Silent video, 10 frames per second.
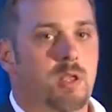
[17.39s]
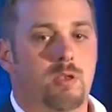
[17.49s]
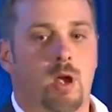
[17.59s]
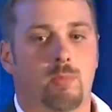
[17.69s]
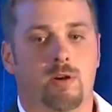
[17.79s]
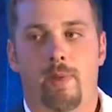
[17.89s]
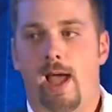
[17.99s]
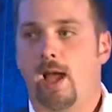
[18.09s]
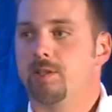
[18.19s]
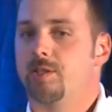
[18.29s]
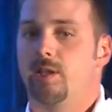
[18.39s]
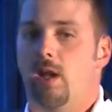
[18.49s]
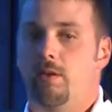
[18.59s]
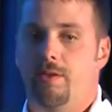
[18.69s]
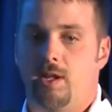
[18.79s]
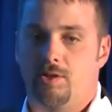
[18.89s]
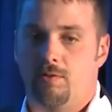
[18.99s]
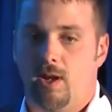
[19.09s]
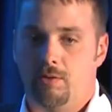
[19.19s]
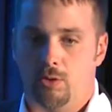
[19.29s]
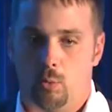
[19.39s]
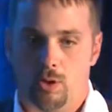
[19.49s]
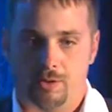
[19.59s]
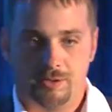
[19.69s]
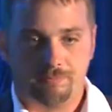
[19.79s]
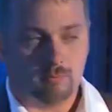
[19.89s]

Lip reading: a number of patents and other things around in the world.